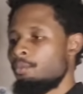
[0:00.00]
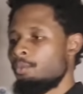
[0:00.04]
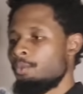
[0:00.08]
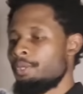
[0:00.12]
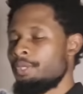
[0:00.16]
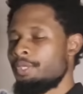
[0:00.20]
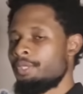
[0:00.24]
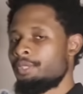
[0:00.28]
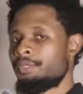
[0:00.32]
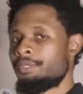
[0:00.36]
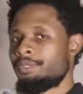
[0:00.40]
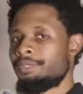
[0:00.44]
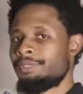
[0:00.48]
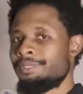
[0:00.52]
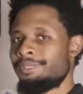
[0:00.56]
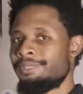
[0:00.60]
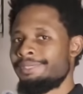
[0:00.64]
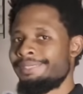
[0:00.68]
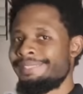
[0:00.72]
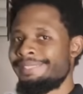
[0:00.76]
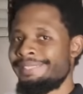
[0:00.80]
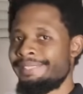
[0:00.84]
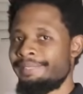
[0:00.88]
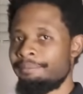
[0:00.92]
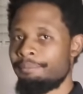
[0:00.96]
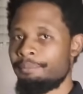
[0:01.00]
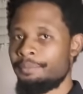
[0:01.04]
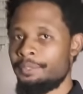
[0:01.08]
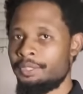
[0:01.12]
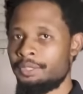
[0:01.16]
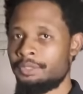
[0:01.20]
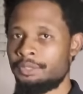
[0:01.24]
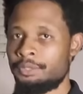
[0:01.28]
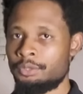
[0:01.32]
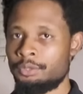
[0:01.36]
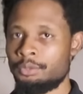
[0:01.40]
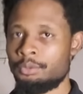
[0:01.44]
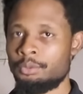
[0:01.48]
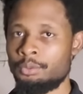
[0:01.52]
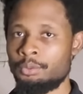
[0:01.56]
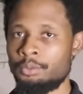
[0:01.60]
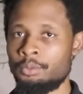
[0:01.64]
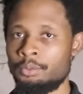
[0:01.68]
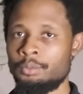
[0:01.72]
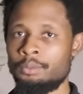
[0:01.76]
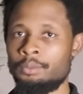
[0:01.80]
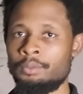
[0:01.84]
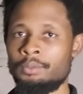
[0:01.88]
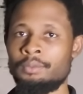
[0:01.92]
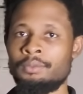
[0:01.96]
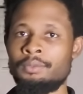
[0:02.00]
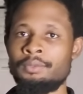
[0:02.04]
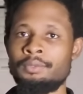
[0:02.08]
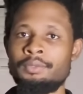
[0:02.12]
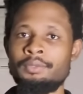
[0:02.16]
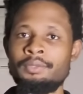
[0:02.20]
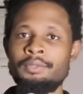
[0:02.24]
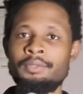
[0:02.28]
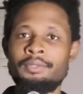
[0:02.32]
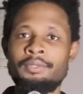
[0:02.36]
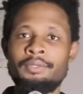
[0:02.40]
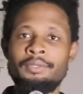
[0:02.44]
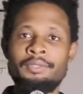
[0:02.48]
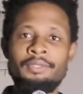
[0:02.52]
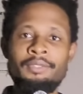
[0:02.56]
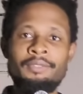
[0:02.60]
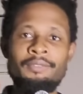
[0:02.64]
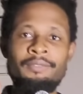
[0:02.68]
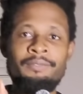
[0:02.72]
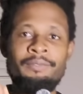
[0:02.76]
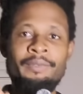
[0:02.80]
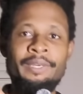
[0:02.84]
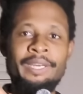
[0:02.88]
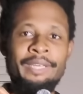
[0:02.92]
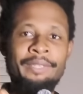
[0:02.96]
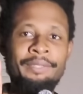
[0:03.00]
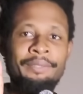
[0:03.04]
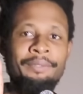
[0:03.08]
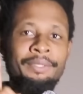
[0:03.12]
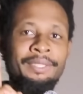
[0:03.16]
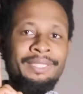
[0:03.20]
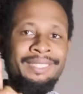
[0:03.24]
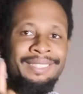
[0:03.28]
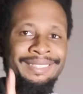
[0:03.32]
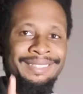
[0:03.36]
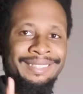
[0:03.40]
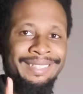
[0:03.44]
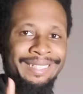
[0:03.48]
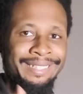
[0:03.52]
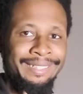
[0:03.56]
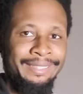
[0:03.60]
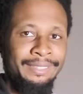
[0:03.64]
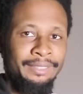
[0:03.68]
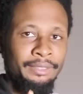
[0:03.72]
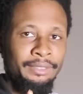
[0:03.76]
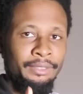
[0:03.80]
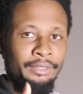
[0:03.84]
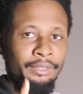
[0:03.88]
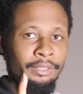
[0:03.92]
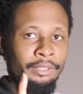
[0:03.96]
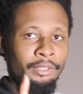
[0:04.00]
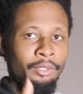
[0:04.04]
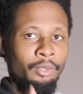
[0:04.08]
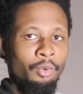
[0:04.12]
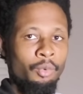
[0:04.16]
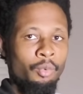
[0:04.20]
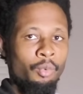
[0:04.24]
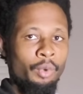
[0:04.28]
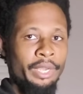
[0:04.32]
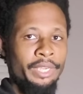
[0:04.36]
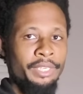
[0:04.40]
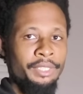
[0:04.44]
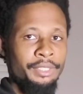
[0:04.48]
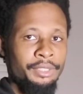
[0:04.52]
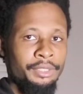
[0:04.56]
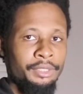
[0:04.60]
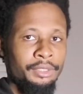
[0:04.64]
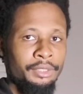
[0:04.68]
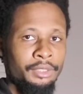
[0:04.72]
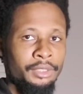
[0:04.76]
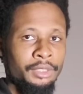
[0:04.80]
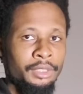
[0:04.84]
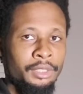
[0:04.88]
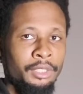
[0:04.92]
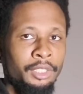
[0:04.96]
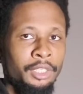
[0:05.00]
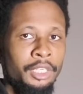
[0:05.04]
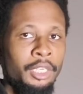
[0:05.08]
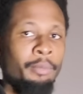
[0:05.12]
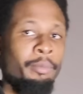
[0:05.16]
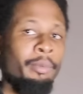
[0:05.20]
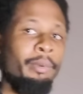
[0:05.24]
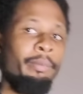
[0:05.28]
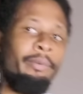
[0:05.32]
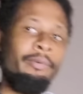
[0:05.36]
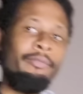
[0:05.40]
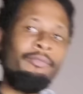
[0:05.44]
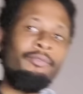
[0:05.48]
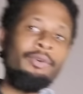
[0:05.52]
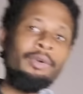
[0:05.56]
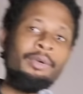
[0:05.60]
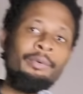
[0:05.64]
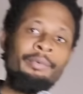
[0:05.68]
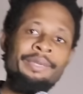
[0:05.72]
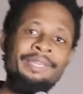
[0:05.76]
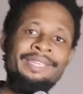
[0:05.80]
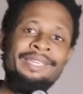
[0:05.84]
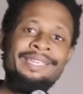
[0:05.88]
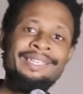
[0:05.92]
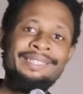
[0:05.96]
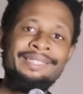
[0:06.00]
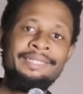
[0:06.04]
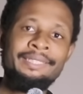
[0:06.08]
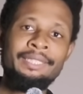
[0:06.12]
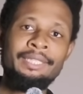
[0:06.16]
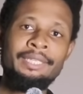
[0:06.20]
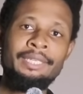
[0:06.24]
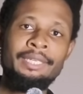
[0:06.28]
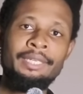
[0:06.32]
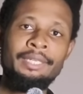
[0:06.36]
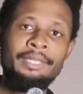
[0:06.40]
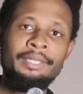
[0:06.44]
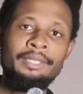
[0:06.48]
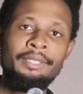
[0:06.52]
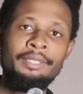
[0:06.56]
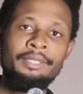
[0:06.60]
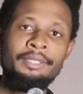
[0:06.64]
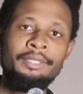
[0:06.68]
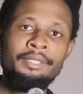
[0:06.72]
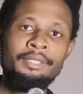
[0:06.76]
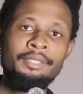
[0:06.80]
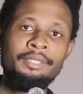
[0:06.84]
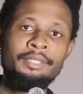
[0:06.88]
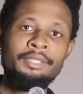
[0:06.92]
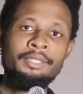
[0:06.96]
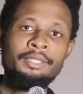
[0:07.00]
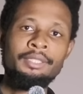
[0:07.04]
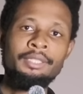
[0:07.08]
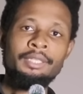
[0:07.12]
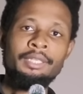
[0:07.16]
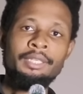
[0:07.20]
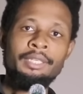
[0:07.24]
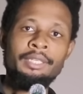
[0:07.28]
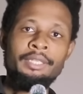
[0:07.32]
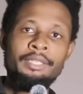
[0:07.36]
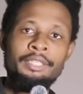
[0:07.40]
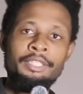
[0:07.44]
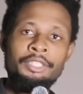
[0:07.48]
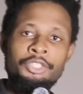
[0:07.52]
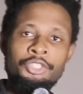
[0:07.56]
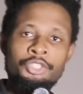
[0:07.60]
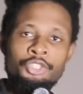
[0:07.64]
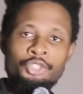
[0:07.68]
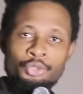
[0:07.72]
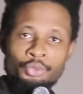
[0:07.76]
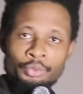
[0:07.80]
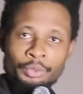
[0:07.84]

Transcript: Which led me to the final disaster equation. But before we get to that, in this